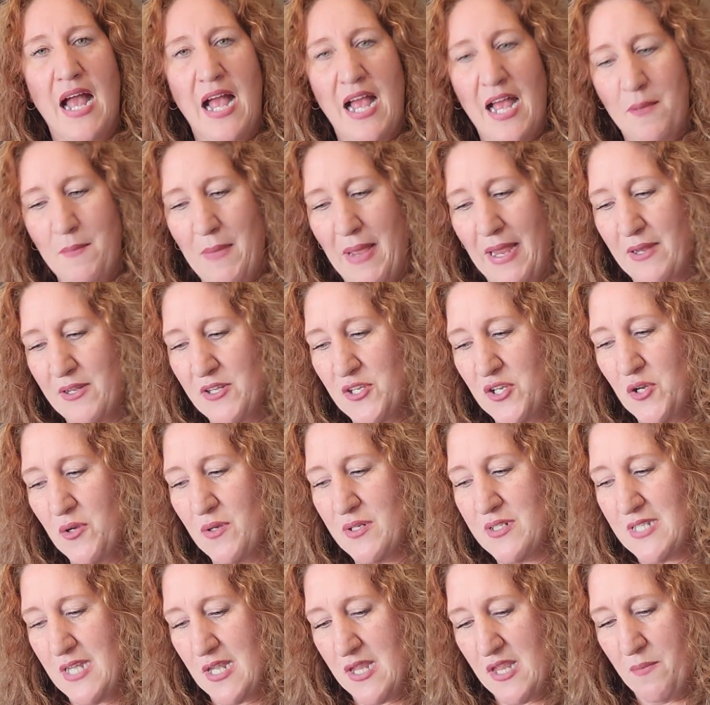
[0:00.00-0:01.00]
I
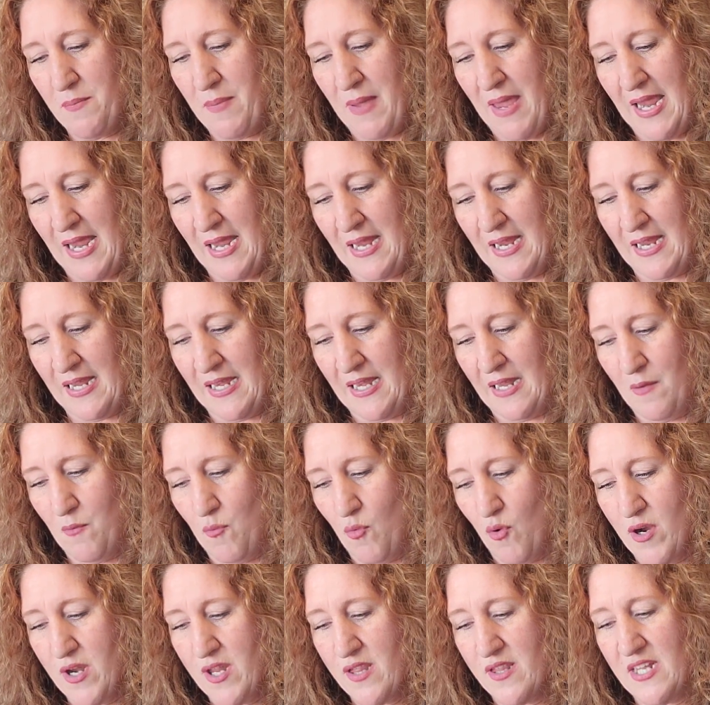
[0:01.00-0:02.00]
do anticipate
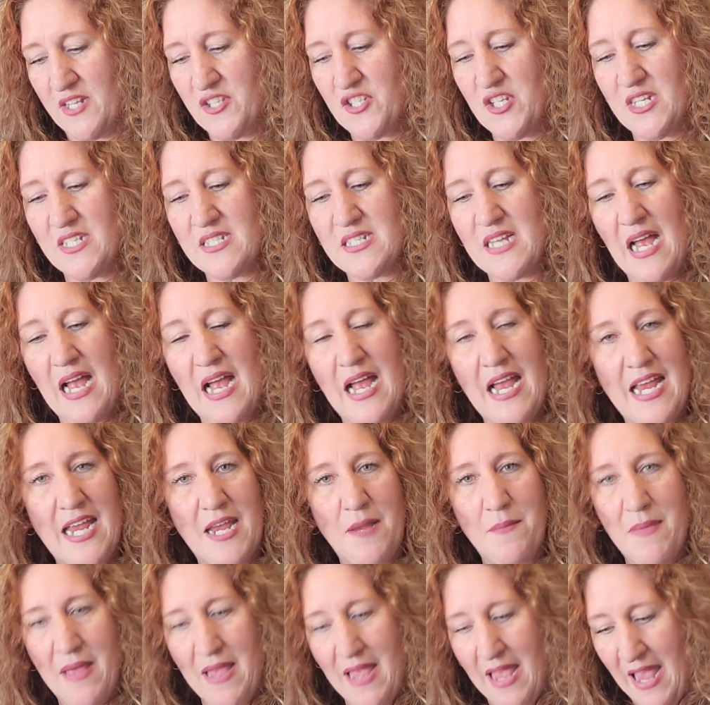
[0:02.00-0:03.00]
getting more stitching
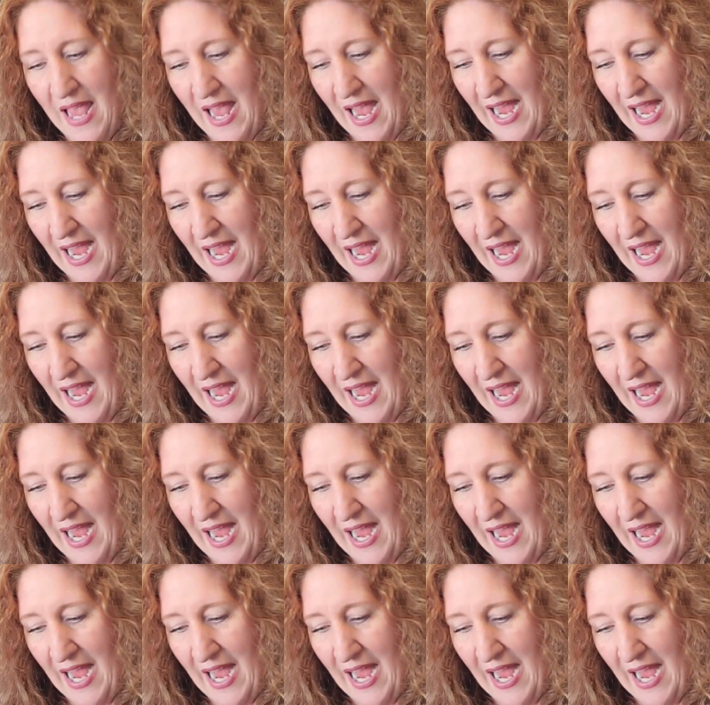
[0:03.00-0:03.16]
time.